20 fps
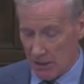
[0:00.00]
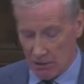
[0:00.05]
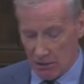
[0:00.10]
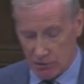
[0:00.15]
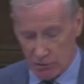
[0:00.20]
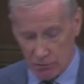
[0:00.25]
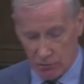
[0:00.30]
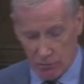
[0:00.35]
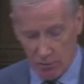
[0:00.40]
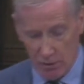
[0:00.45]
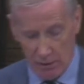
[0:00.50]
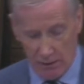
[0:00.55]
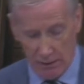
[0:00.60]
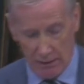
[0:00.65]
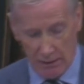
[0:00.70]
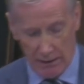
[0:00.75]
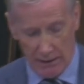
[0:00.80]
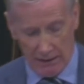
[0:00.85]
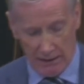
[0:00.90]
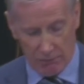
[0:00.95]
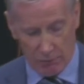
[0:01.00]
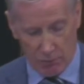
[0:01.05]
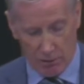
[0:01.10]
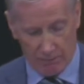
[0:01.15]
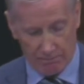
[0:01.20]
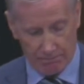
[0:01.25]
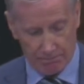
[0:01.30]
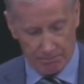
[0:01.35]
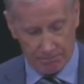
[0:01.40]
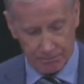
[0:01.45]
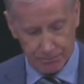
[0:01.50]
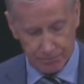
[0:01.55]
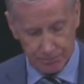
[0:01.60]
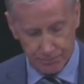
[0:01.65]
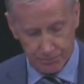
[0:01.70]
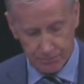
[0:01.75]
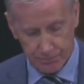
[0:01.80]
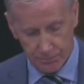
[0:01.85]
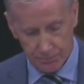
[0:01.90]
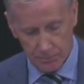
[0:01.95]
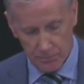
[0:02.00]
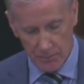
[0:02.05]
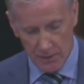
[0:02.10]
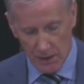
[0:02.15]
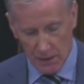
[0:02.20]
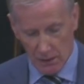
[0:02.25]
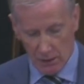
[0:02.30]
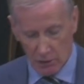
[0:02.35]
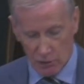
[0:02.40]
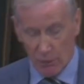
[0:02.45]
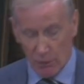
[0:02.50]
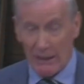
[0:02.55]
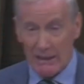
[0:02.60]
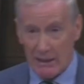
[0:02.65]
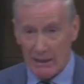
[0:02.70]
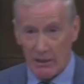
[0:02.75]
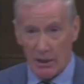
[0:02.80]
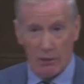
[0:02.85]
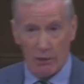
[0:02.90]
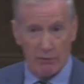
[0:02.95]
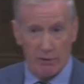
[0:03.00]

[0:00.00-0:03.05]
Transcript: also have one. So I did not